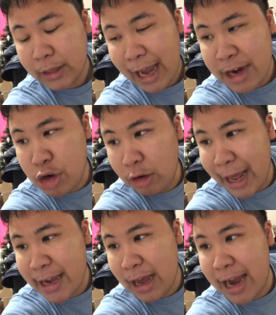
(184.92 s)
I do
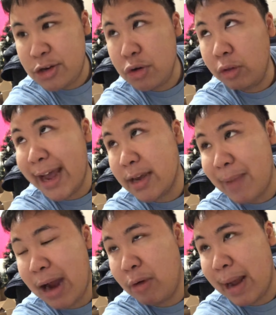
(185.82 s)
like
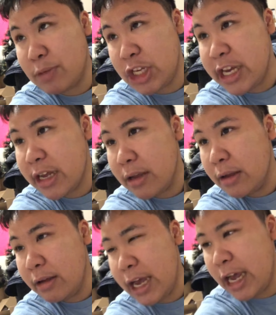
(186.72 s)
Matt Ramsey,
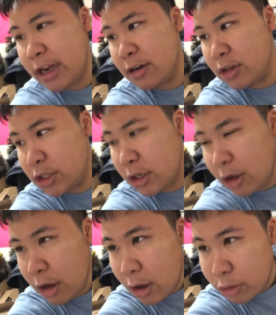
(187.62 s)
and
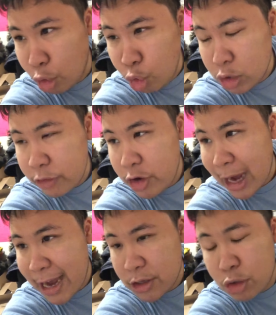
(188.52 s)
those of you
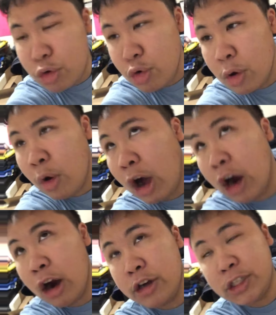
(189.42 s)
guys who
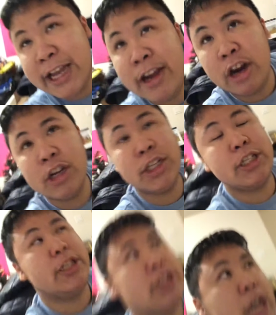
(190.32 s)
are
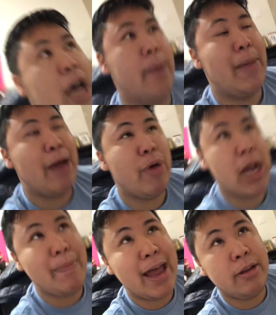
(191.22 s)
singers, I
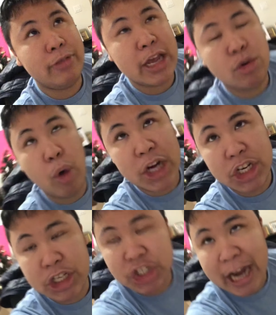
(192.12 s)
recommend that you watch
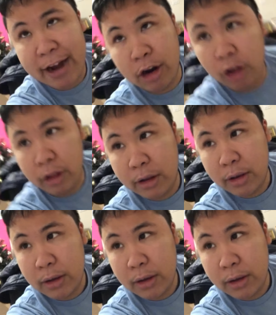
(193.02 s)
his channel.